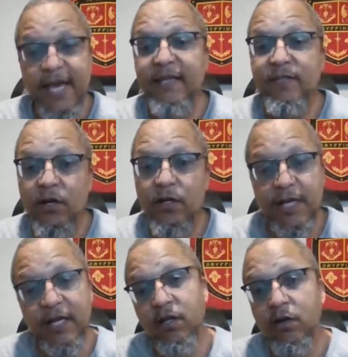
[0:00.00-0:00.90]
Things
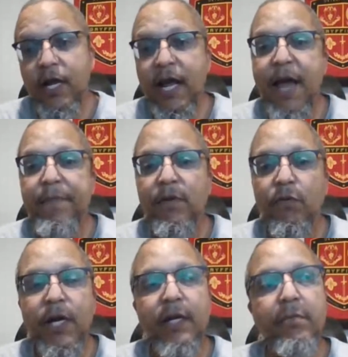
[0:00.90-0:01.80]
are going to
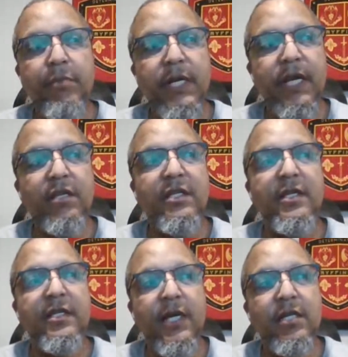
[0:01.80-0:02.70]
happen, right? But
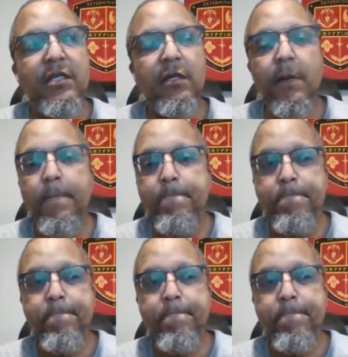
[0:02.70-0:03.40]
here's a suggestion.